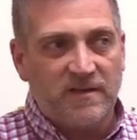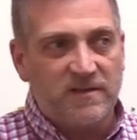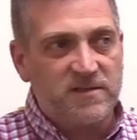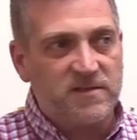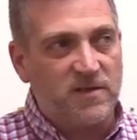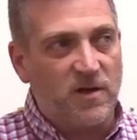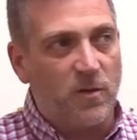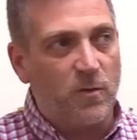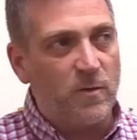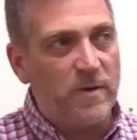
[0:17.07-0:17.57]

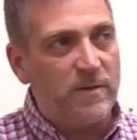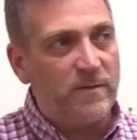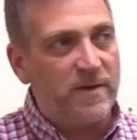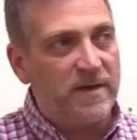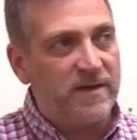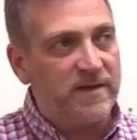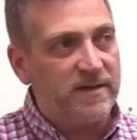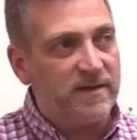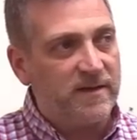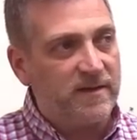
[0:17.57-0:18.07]
So we
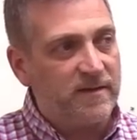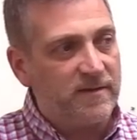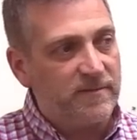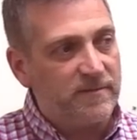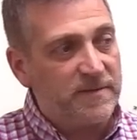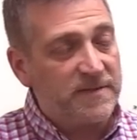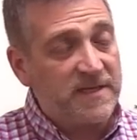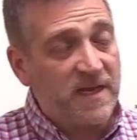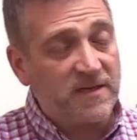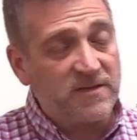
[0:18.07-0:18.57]
would
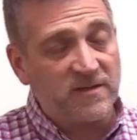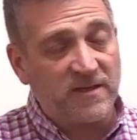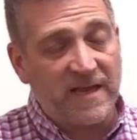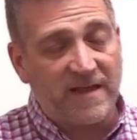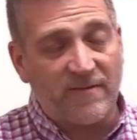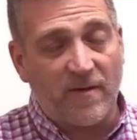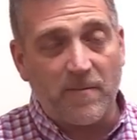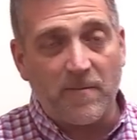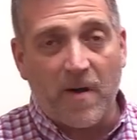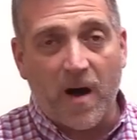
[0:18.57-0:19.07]
potentially
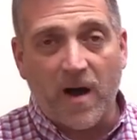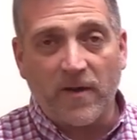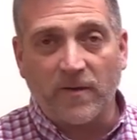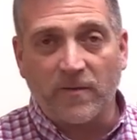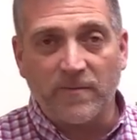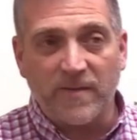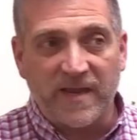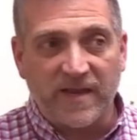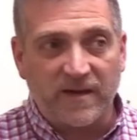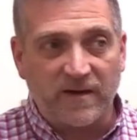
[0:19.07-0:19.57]
have a
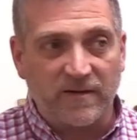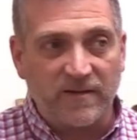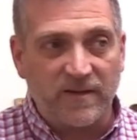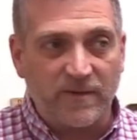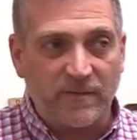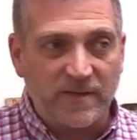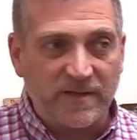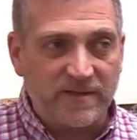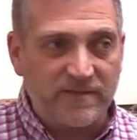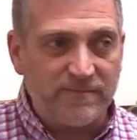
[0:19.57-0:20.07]
model maker
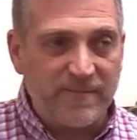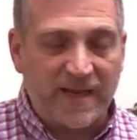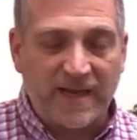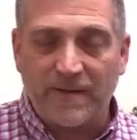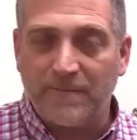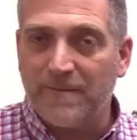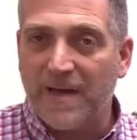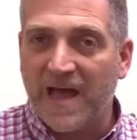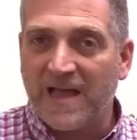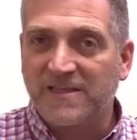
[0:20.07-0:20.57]
that would make
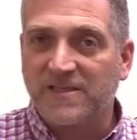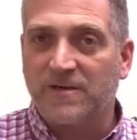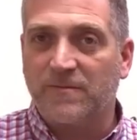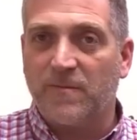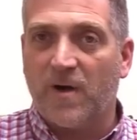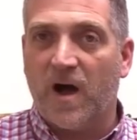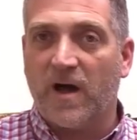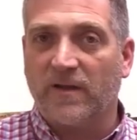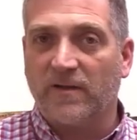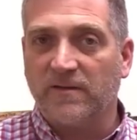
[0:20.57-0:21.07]
a master
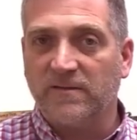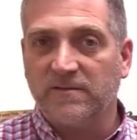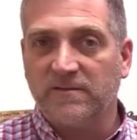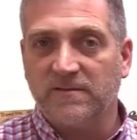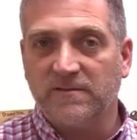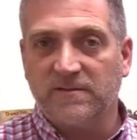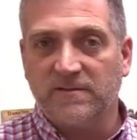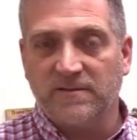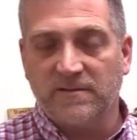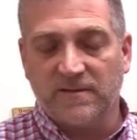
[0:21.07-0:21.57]
model
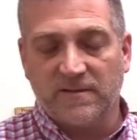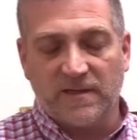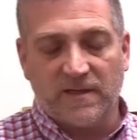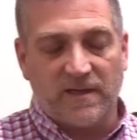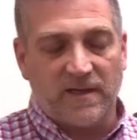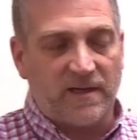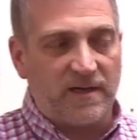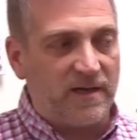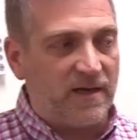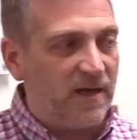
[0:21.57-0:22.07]

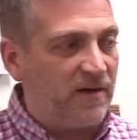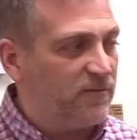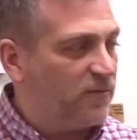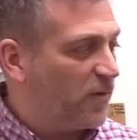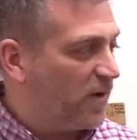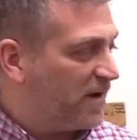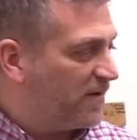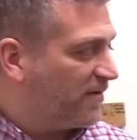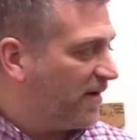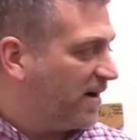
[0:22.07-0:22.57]
of
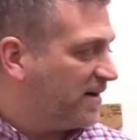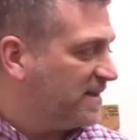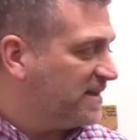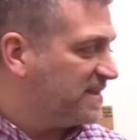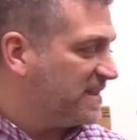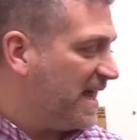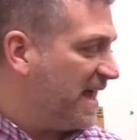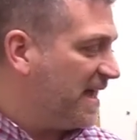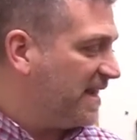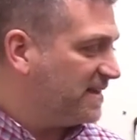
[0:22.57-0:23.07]
one of our
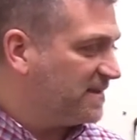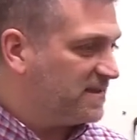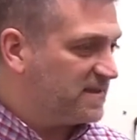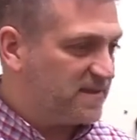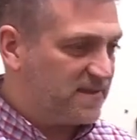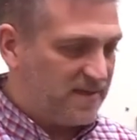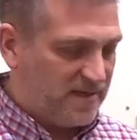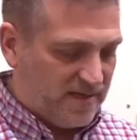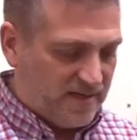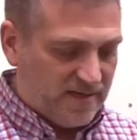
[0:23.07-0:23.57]

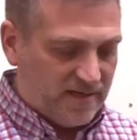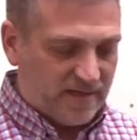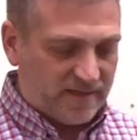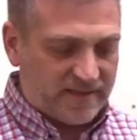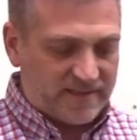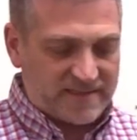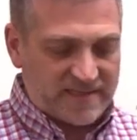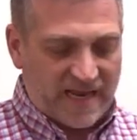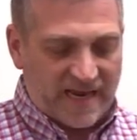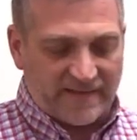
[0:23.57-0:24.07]
designs, a
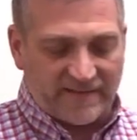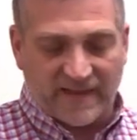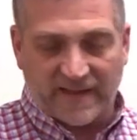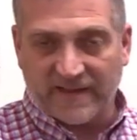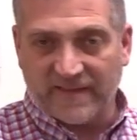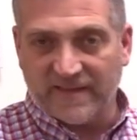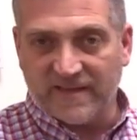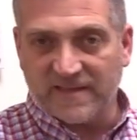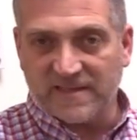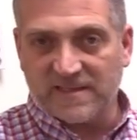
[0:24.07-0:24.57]
design
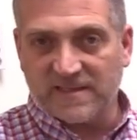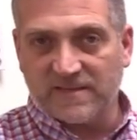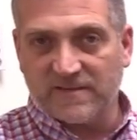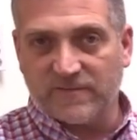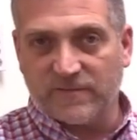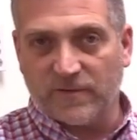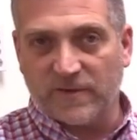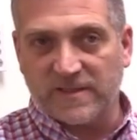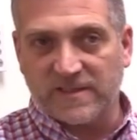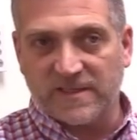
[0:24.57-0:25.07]
like this,
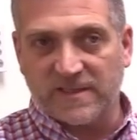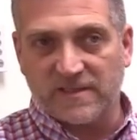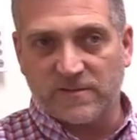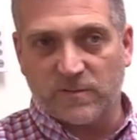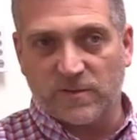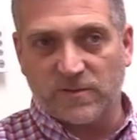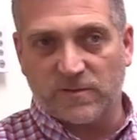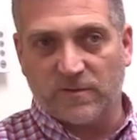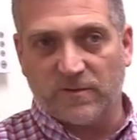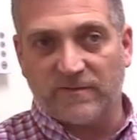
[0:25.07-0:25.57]
for instance,
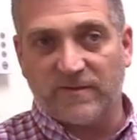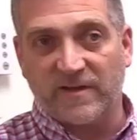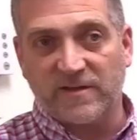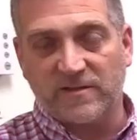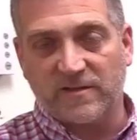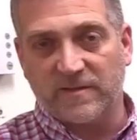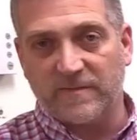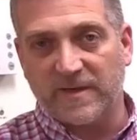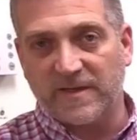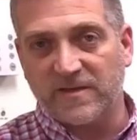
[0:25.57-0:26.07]
which will
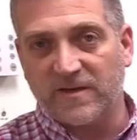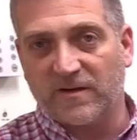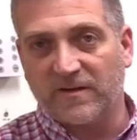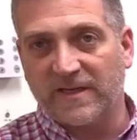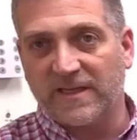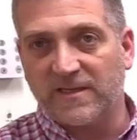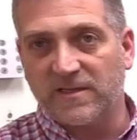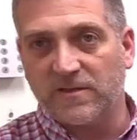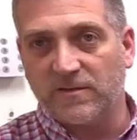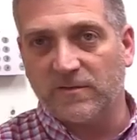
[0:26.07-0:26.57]
eventually be
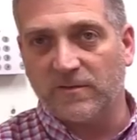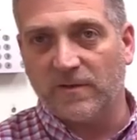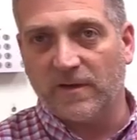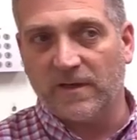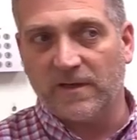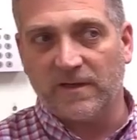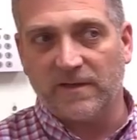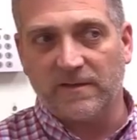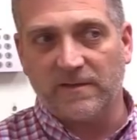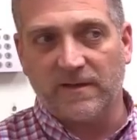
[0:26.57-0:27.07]
turned into
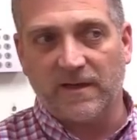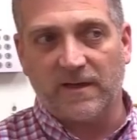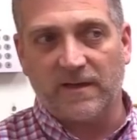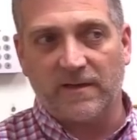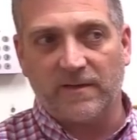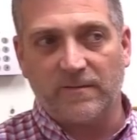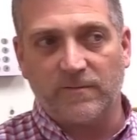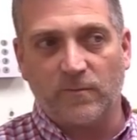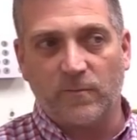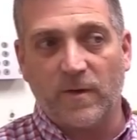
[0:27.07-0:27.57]

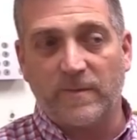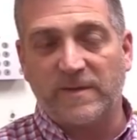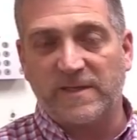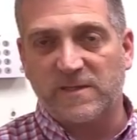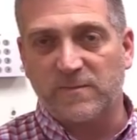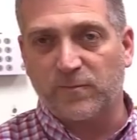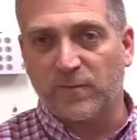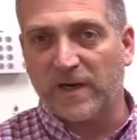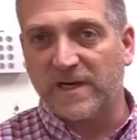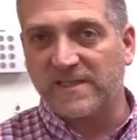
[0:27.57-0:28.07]
a
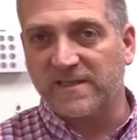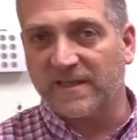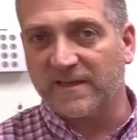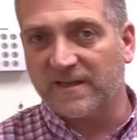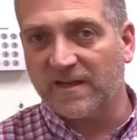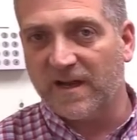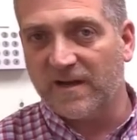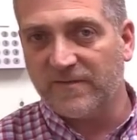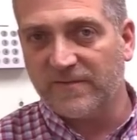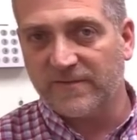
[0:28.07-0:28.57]
women's
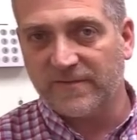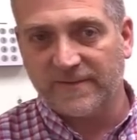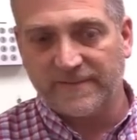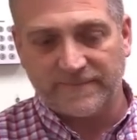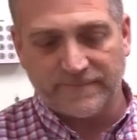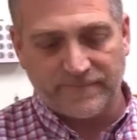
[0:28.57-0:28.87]
bracelet cuff.